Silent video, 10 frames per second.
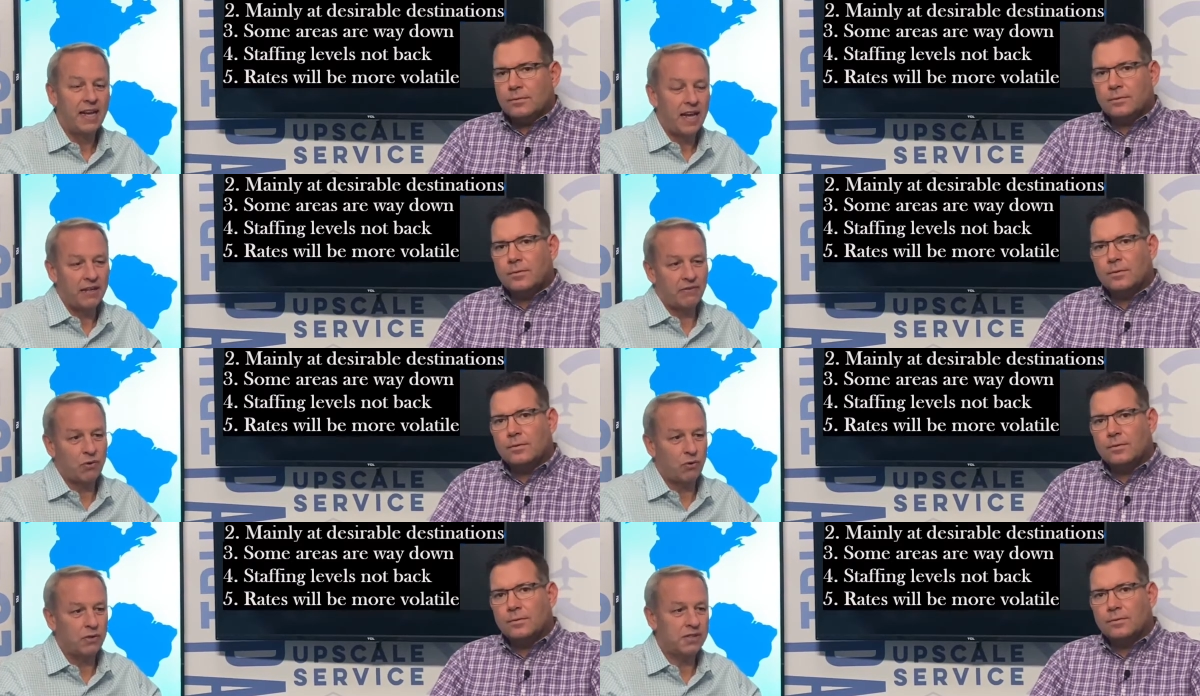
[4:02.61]
Speaker 1: And of
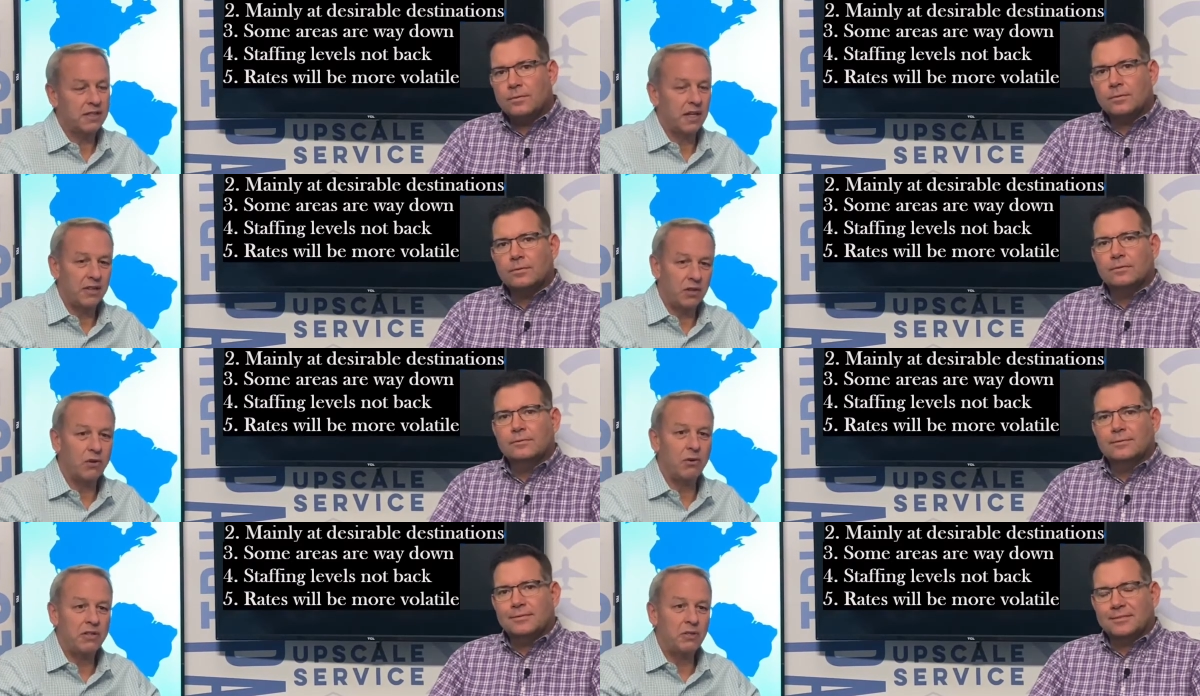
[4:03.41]
course, they're
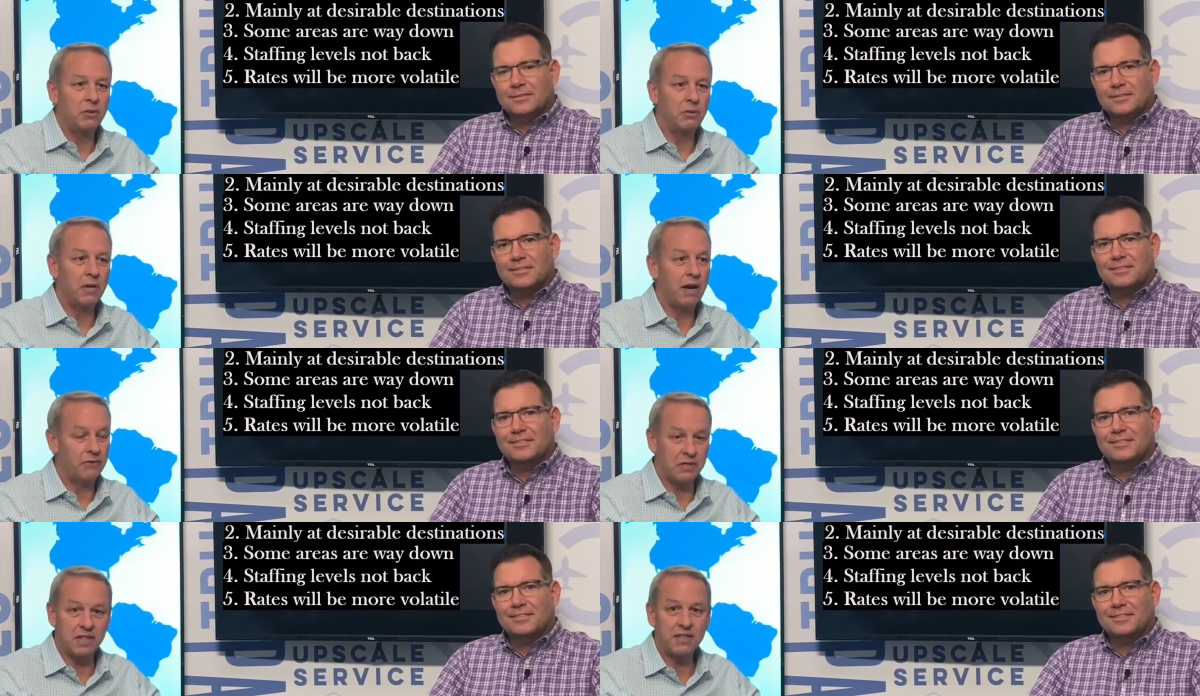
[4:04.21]
going to offer
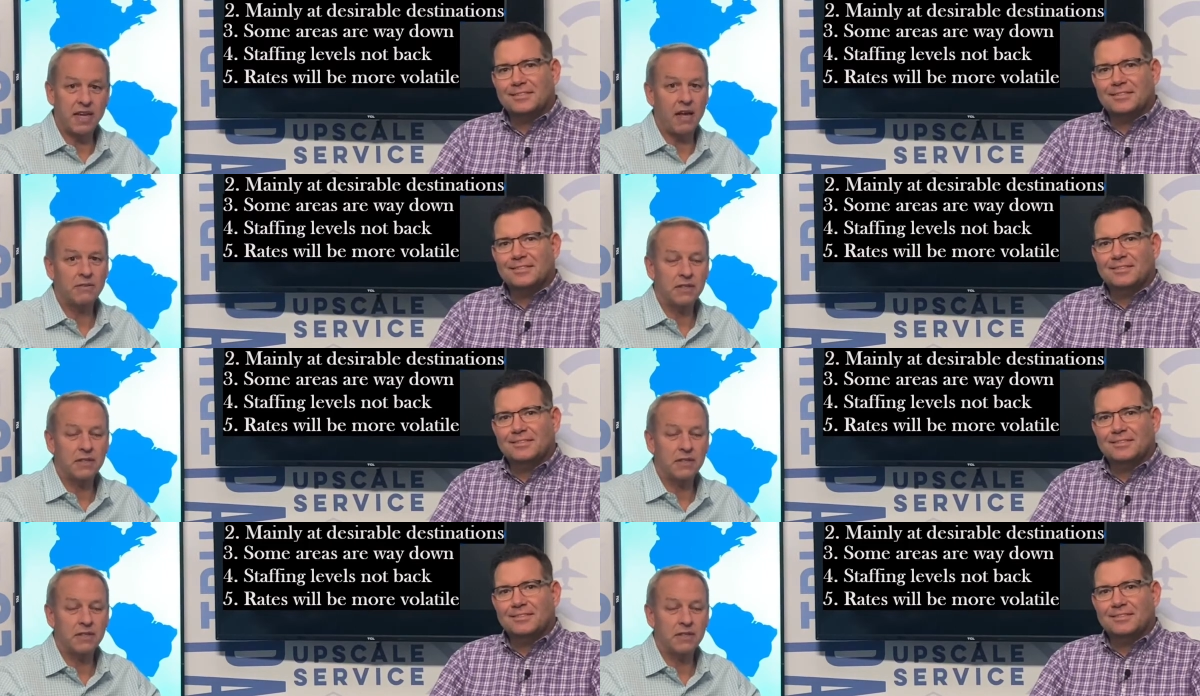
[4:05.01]
discounts.